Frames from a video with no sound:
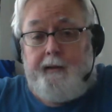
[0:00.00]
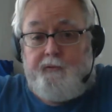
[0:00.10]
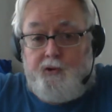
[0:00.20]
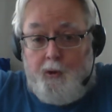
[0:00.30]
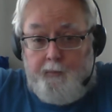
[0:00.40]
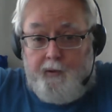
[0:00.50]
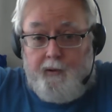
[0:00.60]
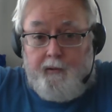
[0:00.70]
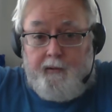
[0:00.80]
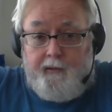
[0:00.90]
if
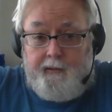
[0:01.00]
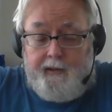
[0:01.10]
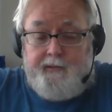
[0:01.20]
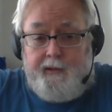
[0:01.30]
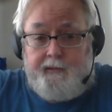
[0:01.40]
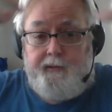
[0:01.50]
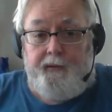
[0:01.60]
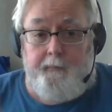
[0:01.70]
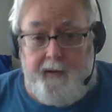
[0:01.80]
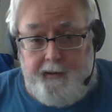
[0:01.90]
Jupiter gets into the
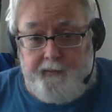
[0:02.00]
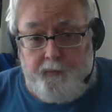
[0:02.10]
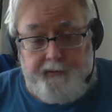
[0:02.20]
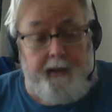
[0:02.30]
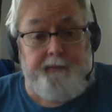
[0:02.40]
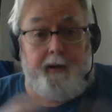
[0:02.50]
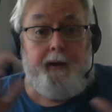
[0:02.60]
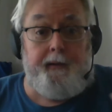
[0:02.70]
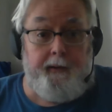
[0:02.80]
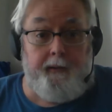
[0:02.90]
mix, which has
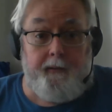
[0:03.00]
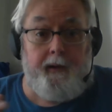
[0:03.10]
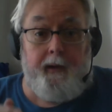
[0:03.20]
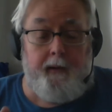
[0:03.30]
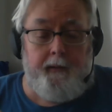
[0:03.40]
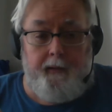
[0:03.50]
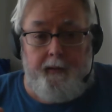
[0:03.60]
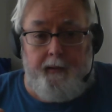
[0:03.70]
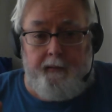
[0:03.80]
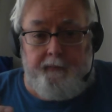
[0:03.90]
another high
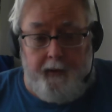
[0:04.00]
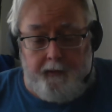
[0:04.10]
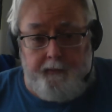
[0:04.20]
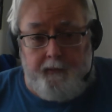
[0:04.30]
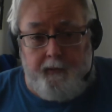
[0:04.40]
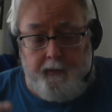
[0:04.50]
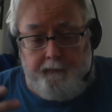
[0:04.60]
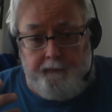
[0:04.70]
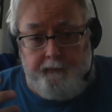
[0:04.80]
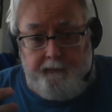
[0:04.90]
value of
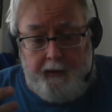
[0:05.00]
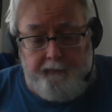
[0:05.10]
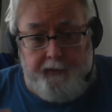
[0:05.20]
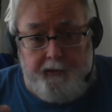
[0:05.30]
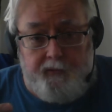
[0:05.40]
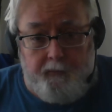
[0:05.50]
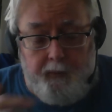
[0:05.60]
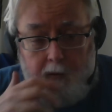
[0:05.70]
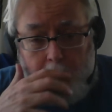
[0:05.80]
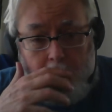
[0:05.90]
gravitational
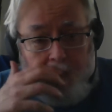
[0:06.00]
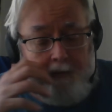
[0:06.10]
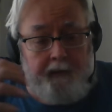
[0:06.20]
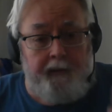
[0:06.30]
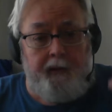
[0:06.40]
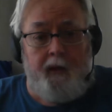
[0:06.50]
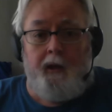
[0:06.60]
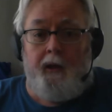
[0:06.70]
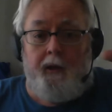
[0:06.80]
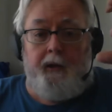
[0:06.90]
pull,
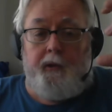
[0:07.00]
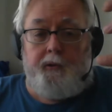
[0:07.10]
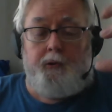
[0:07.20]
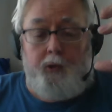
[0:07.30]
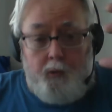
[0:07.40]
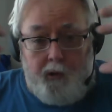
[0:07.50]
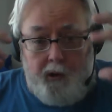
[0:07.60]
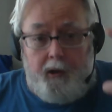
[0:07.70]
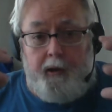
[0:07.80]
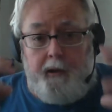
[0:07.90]
you
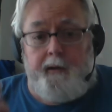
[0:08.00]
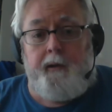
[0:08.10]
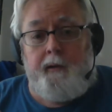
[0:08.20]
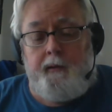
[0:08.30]
could